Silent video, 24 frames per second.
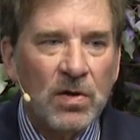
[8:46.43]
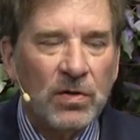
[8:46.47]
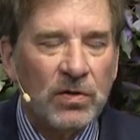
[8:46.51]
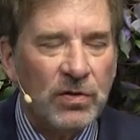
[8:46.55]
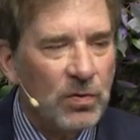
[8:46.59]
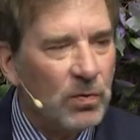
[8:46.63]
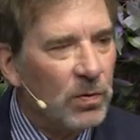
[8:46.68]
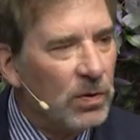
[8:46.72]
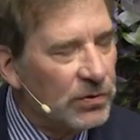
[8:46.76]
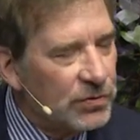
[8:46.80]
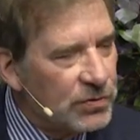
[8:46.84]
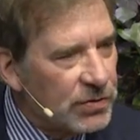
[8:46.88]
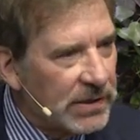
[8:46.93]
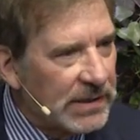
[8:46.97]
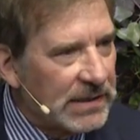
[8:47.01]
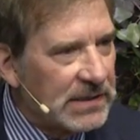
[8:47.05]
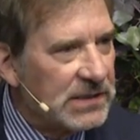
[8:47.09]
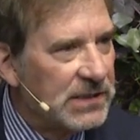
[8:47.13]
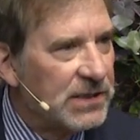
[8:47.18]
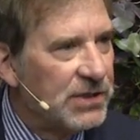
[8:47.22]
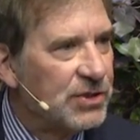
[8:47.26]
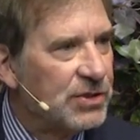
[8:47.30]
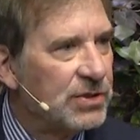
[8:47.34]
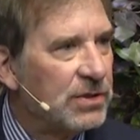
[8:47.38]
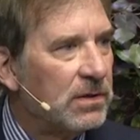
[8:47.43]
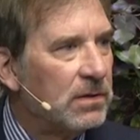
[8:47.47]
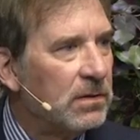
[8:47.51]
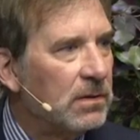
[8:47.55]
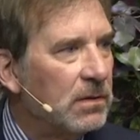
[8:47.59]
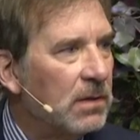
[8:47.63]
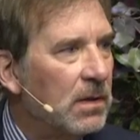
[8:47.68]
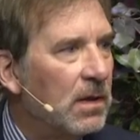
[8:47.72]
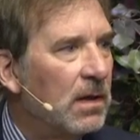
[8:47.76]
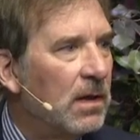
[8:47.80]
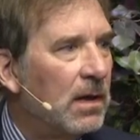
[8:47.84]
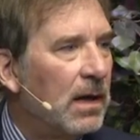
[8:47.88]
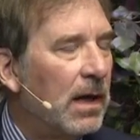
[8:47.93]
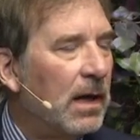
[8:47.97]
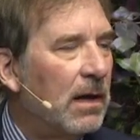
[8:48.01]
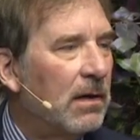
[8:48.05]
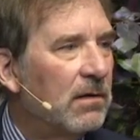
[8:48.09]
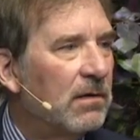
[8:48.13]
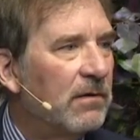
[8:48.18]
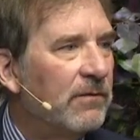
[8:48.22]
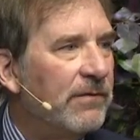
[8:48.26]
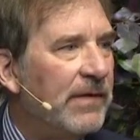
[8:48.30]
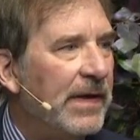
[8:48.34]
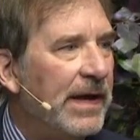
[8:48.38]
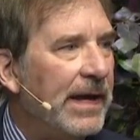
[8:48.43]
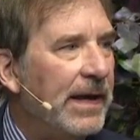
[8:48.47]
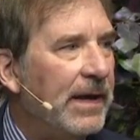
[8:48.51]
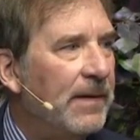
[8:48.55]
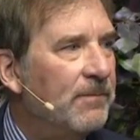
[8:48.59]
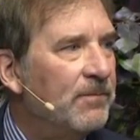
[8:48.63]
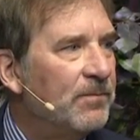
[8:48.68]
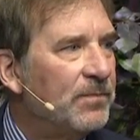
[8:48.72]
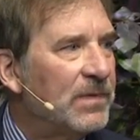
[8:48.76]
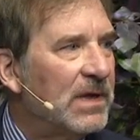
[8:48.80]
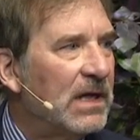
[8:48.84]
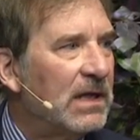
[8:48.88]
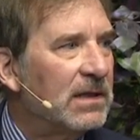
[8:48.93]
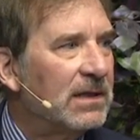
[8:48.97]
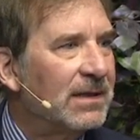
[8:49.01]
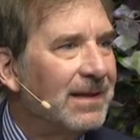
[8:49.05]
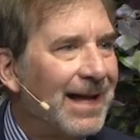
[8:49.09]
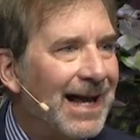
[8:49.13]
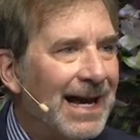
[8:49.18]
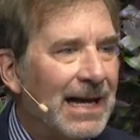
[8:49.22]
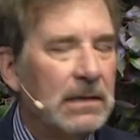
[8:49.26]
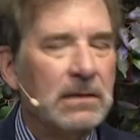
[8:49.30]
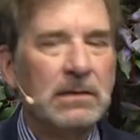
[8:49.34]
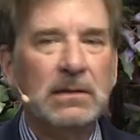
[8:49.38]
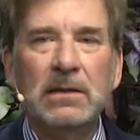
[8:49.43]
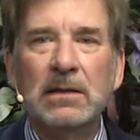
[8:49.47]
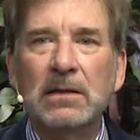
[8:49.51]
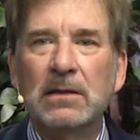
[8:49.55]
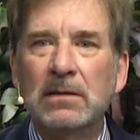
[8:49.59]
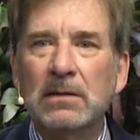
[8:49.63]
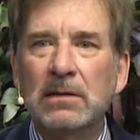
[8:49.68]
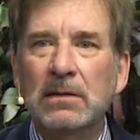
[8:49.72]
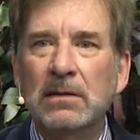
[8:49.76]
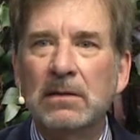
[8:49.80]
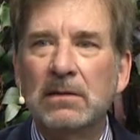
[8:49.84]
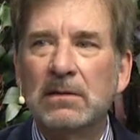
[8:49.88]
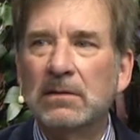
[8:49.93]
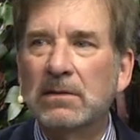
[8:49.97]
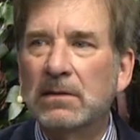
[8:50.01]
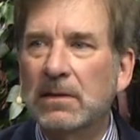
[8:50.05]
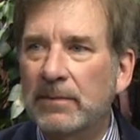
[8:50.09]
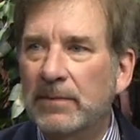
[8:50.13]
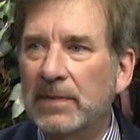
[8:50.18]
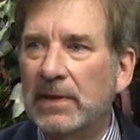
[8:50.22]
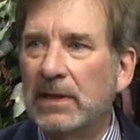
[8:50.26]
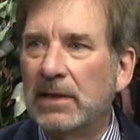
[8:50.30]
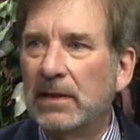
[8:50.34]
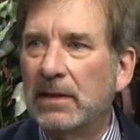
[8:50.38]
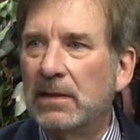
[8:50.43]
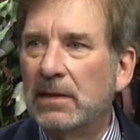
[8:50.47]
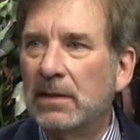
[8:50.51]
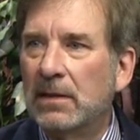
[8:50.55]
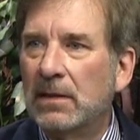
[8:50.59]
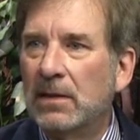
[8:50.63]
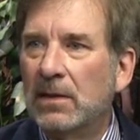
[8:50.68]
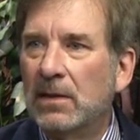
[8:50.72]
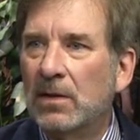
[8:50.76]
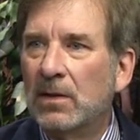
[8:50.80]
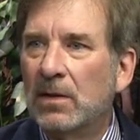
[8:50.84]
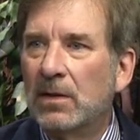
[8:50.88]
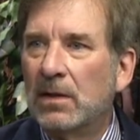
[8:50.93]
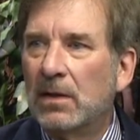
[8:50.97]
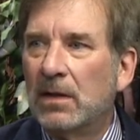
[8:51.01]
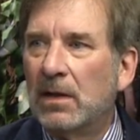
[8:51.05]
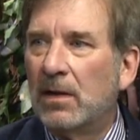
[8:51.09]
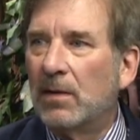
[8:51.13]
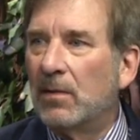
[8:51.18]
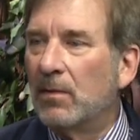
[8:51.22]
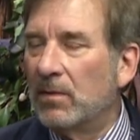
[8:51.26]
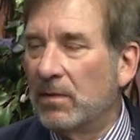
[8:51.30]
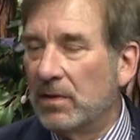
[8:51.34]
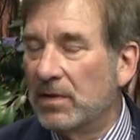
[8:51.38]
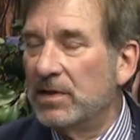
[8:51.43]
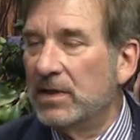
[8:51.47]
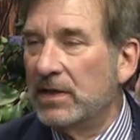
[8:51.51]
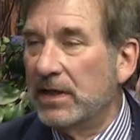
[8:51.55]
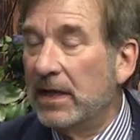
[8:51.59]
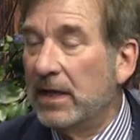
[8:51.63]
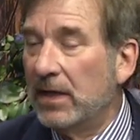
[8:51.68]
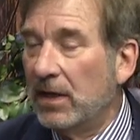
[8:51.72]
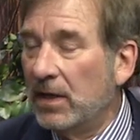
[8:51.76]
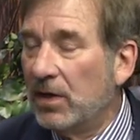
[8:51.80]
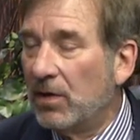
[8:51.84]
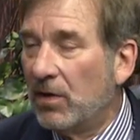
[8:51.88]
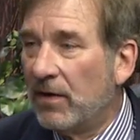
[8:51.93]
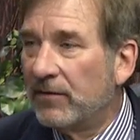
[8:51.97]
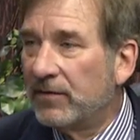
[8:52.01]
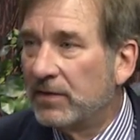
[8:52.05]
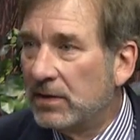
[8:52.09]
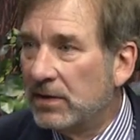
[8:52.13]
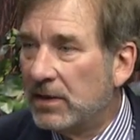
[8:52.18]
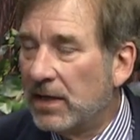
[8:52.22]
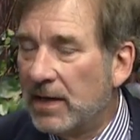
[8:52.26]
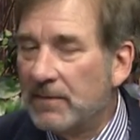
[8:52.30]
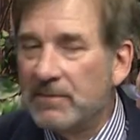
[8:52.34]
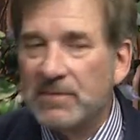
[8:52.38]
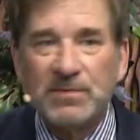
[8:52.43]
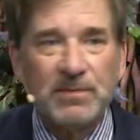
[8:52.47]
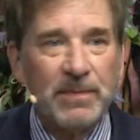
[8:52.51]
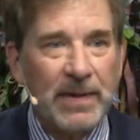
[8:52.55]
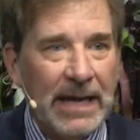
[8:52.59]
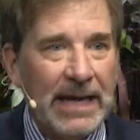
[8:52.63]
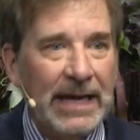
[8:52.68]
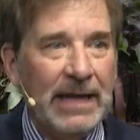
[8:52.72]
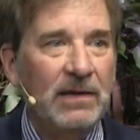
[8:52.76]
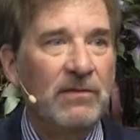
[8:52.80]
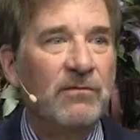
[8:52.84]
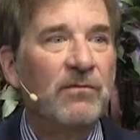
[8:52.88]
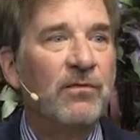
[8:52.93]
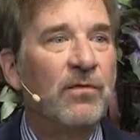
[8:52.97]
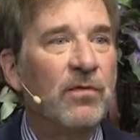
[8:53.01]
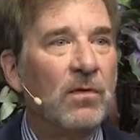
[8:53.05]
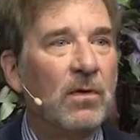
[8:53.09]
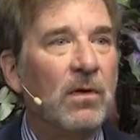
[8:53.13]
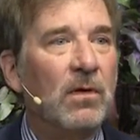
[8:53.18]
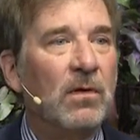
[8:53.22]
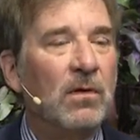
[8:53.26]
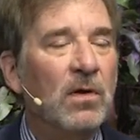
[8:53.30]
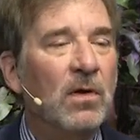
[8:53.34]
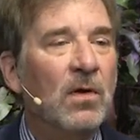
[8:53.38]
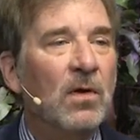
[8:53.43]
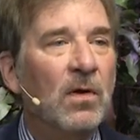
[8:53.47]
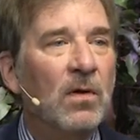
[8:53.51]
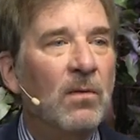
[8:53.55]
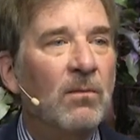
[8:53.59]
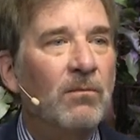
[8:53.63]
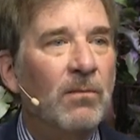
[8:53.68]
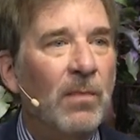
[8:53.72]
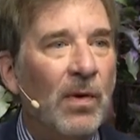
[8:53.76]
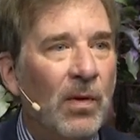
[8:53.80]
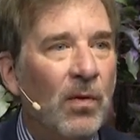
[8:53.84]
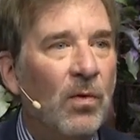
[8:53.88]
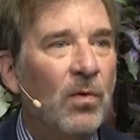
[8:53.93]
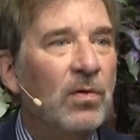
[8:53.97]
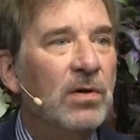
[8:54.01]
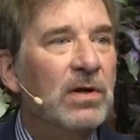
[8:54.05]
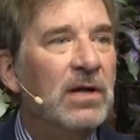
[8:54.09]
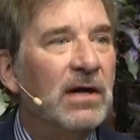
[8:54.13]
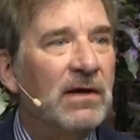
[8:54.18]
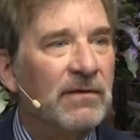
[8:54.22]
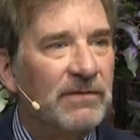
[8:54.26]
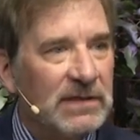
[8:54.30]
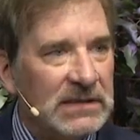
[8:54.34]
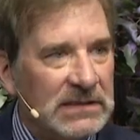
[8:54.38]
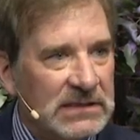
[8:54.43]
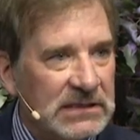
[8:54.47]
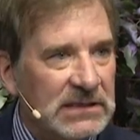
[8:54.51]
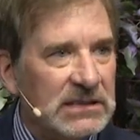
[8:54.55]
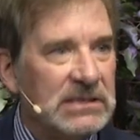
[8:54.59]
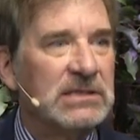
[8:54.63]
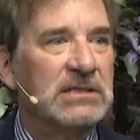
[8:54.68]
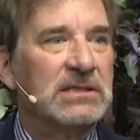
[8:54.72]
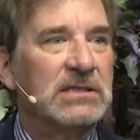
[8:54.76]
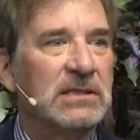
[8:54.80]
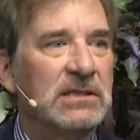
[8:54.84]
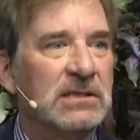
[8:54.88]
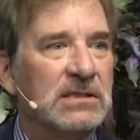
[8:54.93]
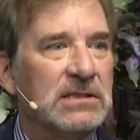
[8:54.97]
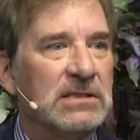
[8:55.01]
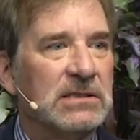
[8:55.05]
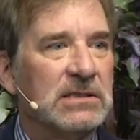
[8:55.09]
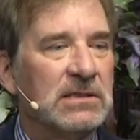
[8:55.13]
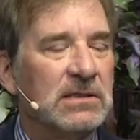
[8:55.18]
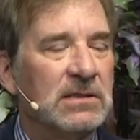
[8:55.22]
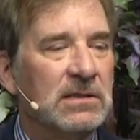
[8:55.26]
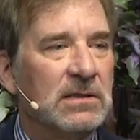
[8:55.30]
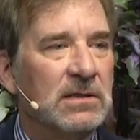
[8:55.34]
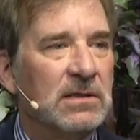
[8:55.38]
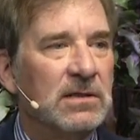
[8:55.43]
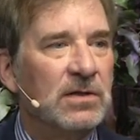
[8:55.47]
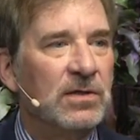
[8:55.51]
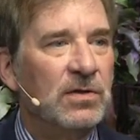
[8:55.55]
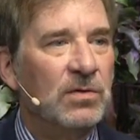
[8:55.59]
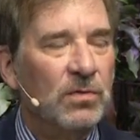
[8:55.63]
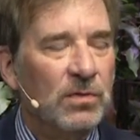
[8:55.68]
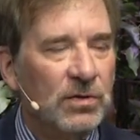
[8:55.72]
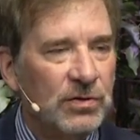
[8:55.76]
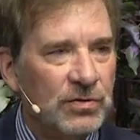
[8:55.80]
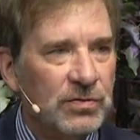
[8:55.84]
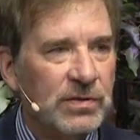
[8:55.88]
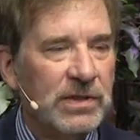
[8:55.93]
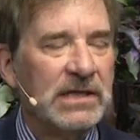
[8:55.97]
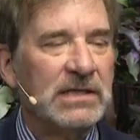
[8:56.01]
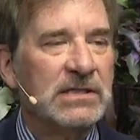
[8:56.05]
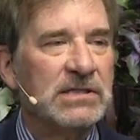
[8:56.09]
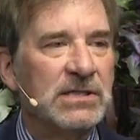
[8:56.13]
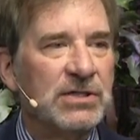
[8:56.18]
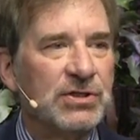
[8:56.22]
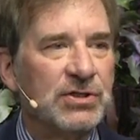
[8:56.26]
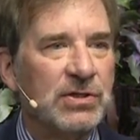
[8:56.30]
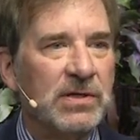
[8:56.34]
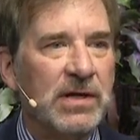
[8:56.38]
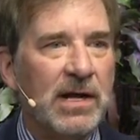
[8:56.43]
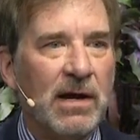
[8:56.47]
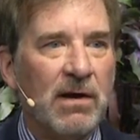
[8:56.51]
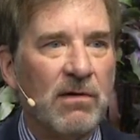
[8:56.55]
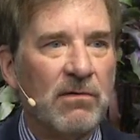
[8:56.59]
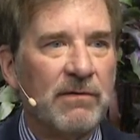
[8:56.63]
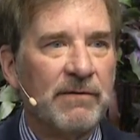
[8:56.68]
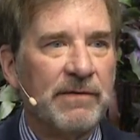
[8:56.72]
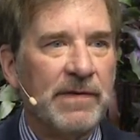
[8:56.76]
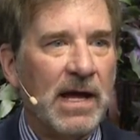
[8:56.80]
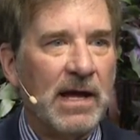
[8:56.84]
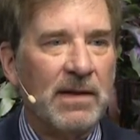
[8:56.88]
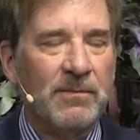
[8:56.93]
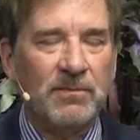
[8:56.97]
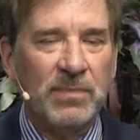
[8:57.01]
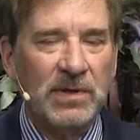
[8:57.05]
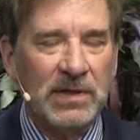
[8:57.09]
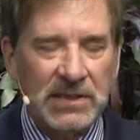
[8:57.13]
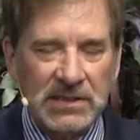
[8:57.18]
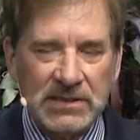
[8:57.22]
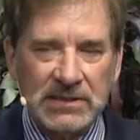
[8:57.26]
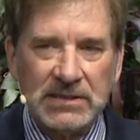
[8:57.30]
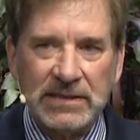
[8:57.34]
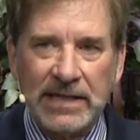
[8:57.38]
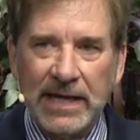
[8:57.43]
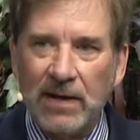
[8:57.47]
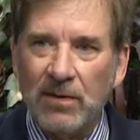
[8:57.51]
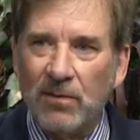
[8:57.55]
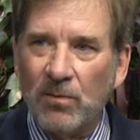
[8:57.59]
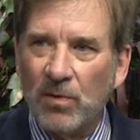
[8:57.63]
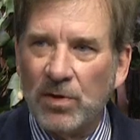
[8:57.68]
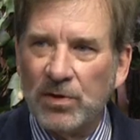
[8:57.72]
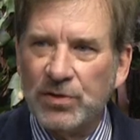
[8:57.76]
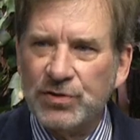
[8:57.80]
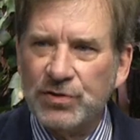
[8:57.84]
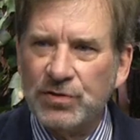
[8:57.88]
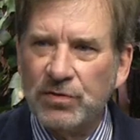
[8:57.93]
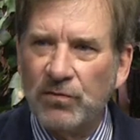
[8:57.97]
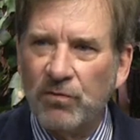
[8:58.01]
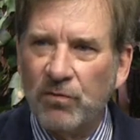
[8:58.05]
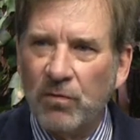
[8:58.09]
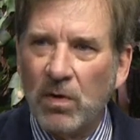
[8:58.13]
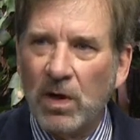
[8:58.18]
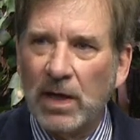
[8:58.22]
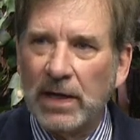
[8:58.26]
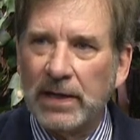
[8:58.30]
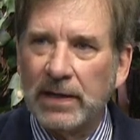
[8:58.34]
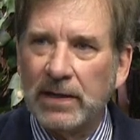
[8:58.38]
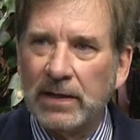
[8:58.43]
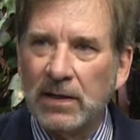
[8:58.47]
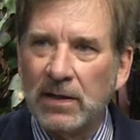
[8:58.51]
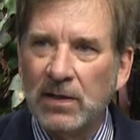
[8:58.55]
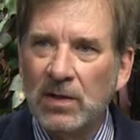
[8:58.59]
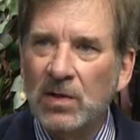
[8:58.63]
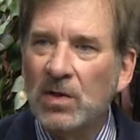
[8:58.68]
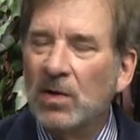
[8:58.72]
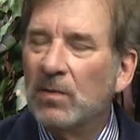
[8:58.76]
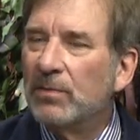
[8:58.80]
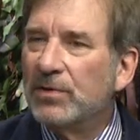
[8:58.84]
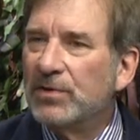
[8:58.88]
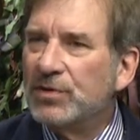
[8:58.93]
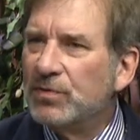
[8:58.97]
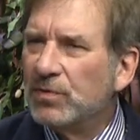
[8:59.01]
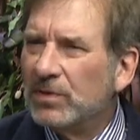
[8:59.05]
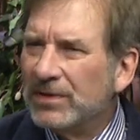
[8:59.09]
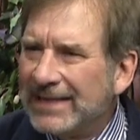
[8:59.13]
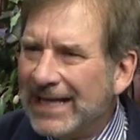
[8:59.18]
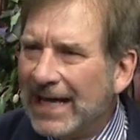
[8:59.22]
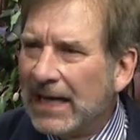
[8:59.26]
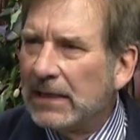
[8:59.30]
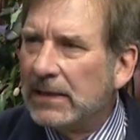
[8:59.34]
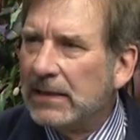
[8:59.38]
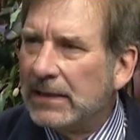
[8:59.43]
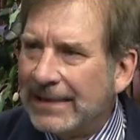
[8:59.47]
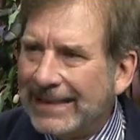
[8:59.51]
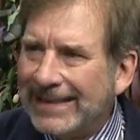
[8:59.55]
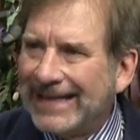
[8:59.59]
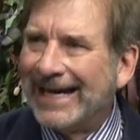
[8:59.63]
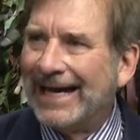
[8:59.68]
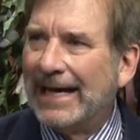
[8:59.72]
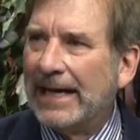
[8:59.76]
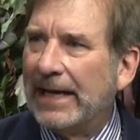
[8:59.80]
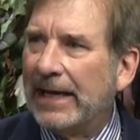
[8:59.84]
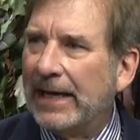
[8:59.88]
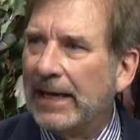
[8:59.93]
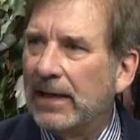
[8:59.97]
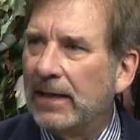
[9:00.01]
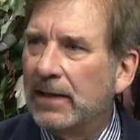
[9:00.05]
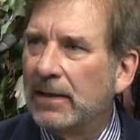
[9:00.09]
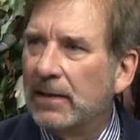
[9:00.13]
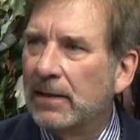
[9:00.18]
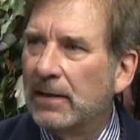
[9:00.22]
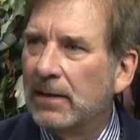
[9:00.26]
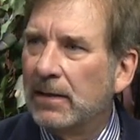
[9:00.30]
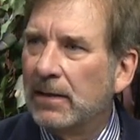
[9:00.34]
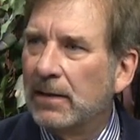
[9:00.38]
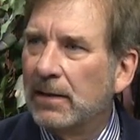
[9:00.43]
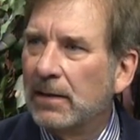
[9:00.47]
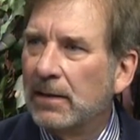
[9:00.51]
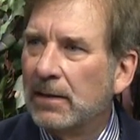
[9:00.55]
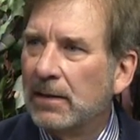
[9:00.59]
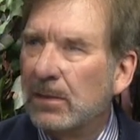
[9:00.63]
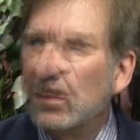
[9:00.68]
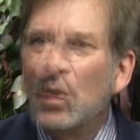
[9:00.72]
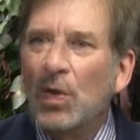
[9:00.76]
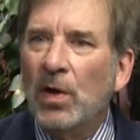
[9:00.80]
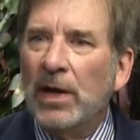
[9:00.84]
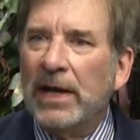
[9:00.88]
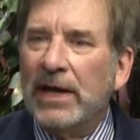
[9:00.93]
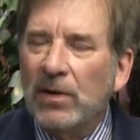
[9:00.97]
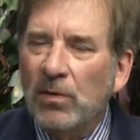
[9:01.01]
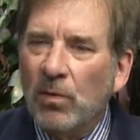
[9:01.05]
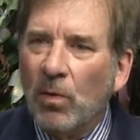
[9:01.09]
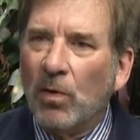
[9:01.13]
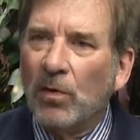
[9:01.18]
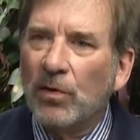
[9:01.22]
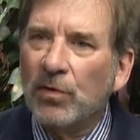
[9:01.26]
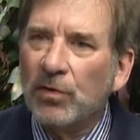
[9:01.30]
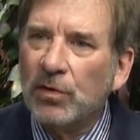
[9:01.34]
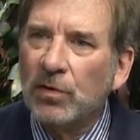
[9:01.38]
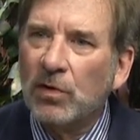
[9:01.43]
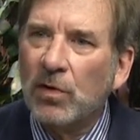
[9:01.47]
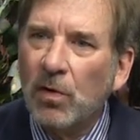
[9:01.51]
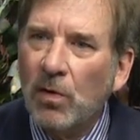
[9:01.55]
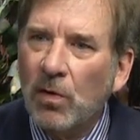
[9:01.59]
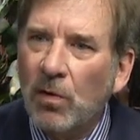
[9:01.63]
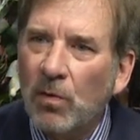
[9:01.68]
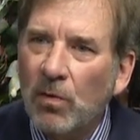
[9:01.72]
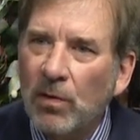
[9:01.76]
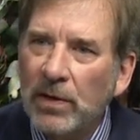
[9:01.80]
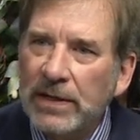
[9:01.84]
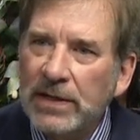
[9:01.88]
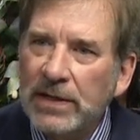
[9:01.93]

You will transition out of a locked-in, limited, uh, and, and oftentimes painful mode of existence. You will transition out of that, but isn't that what you've wanted? But you will not die. In order to go